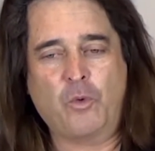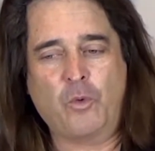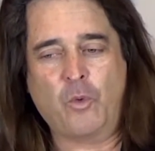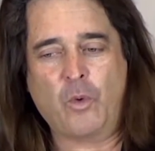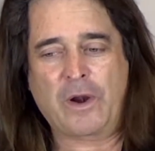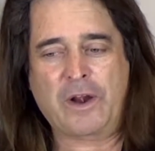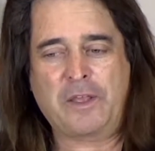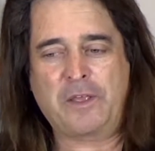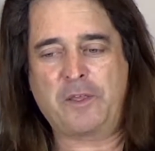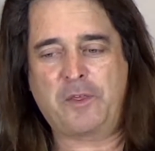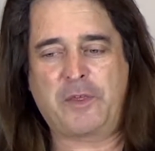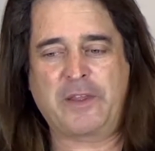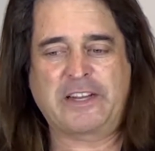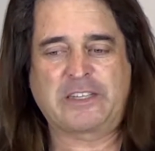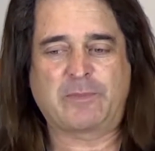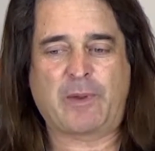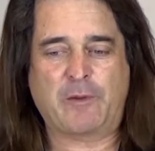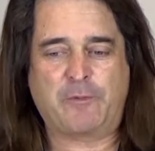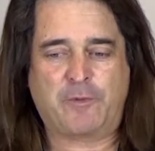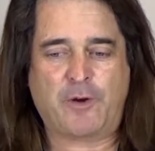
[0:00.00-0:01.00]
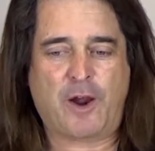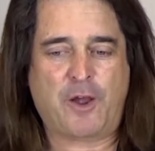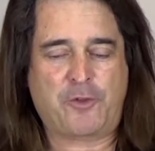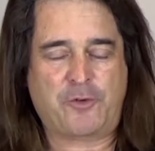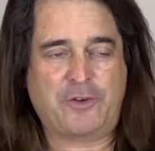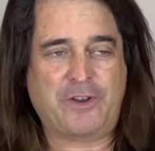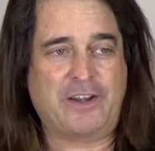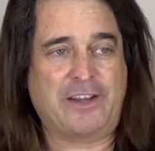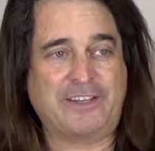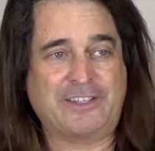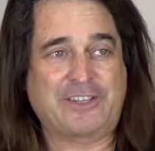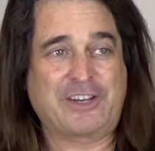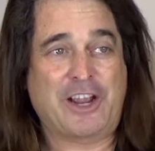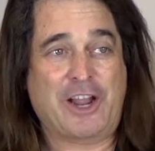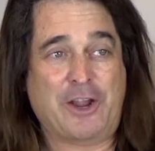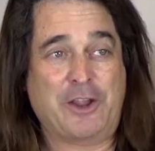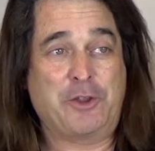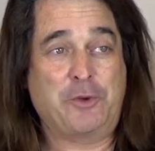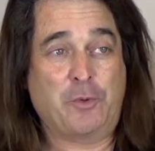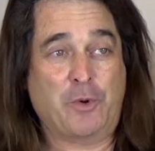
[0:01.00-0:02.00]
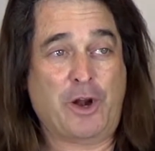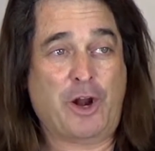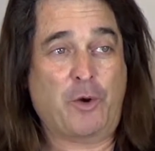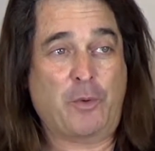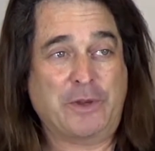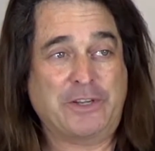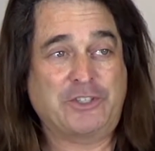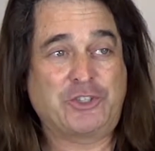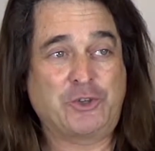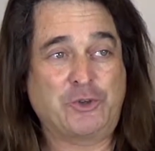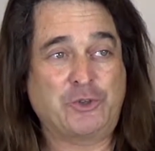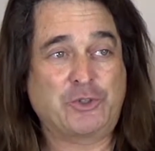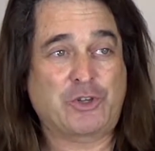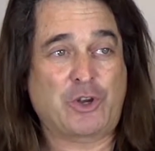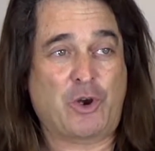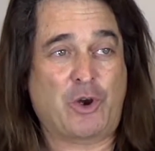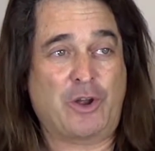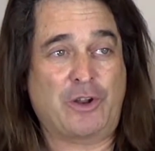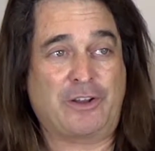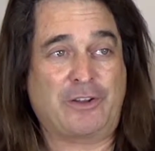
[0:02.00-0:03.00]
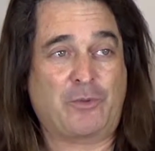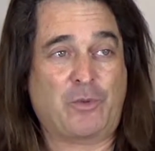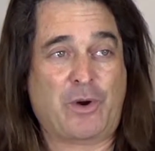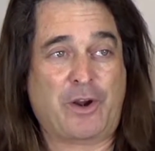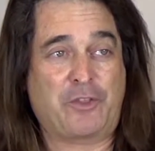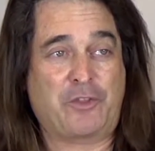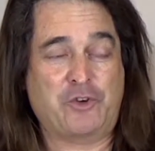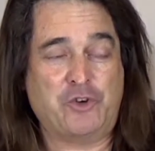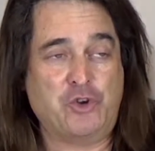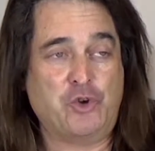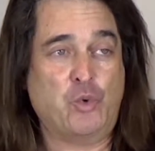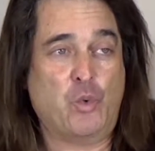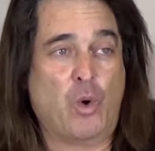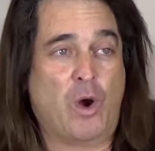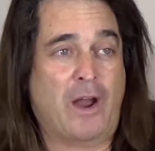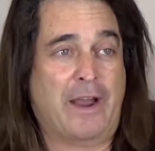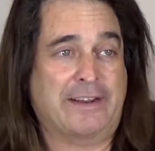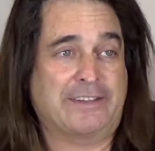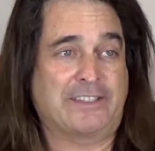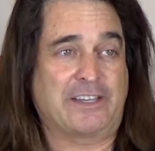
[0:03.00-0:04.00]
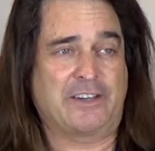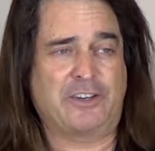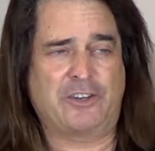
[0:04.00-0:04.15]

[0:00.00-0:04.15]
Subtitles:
one of the things my father did is he would always use one of the new wines.